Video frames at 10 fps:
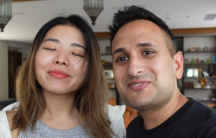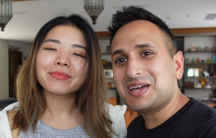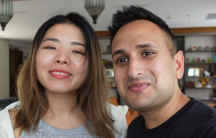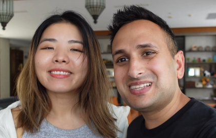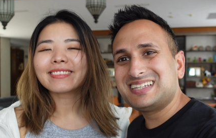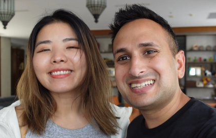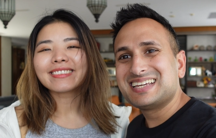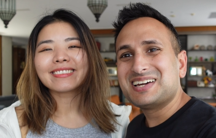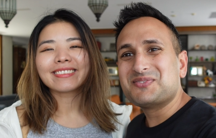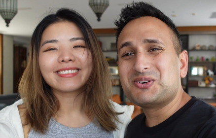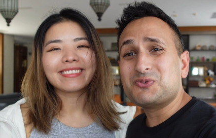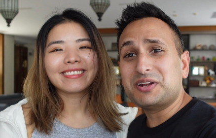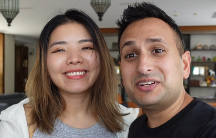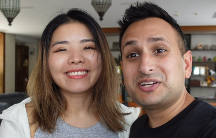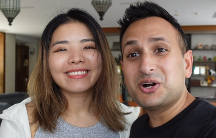Speaker 1: family, we're
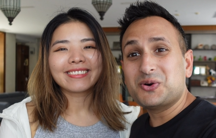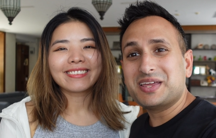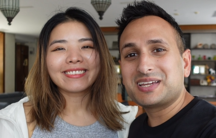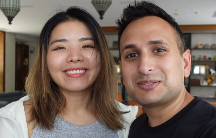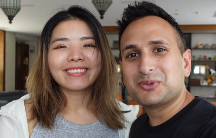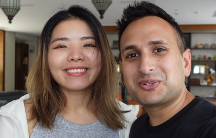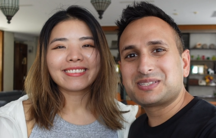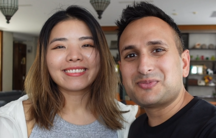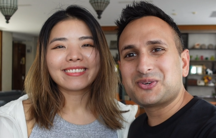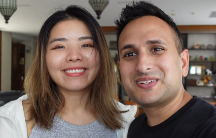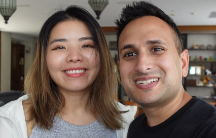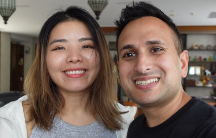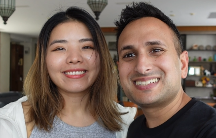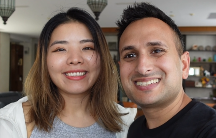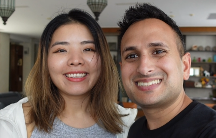ready to go and explore some more.
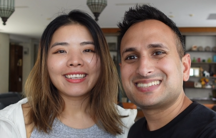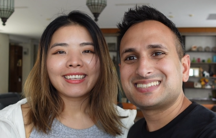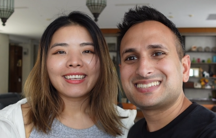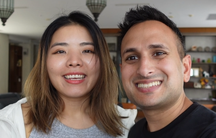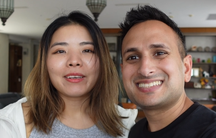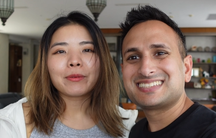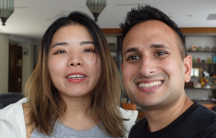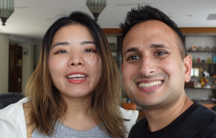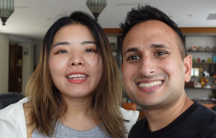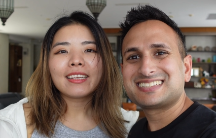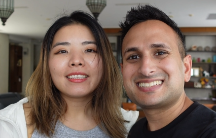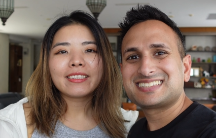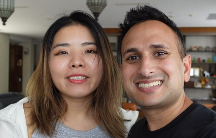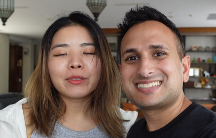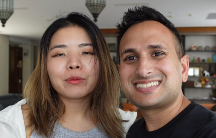
Speaker 2: And we're heading
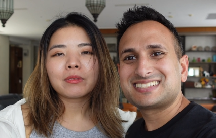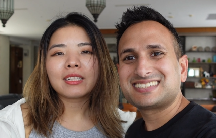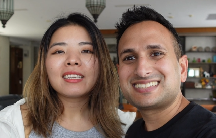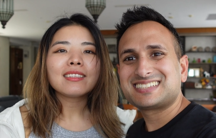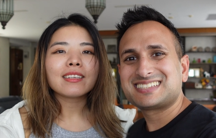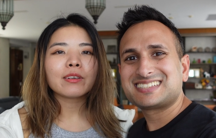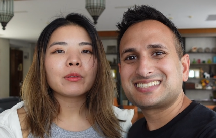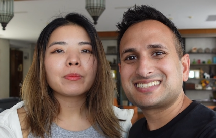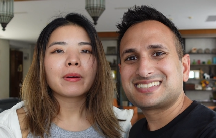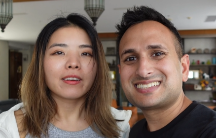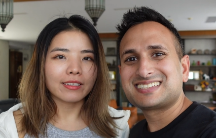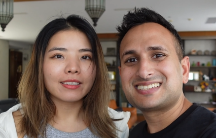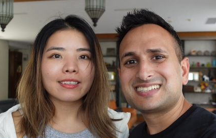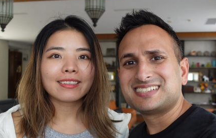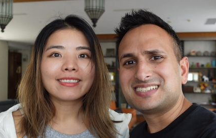to Lintou Park.
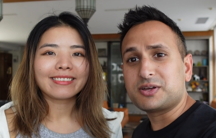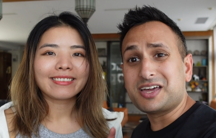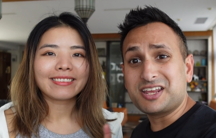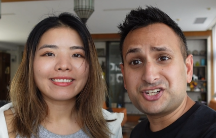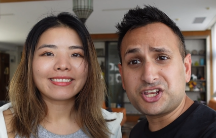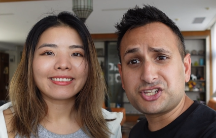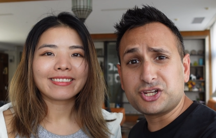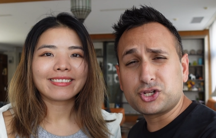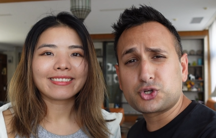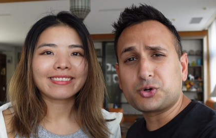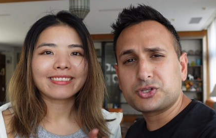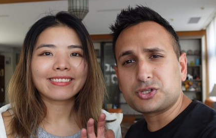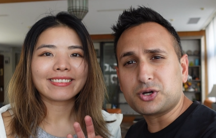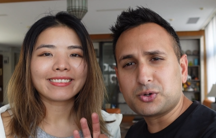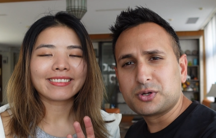
Speaker 1: And I changed into shorts,
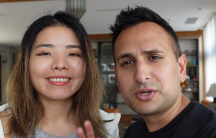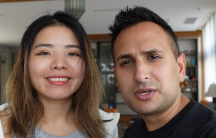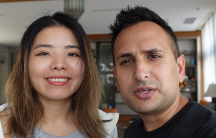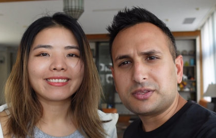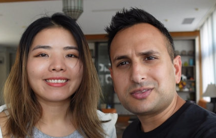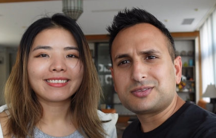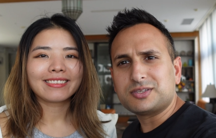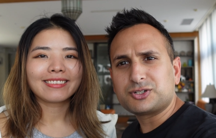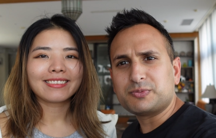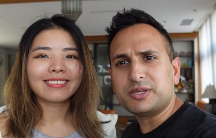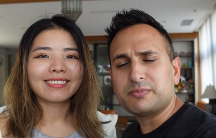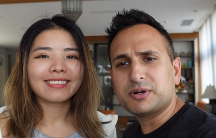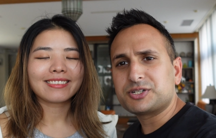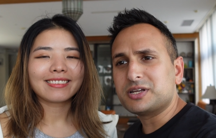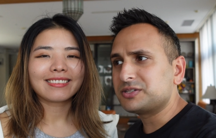so this should be
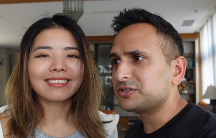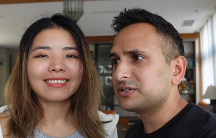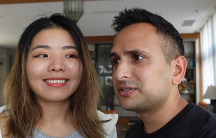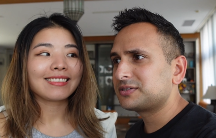much nicer.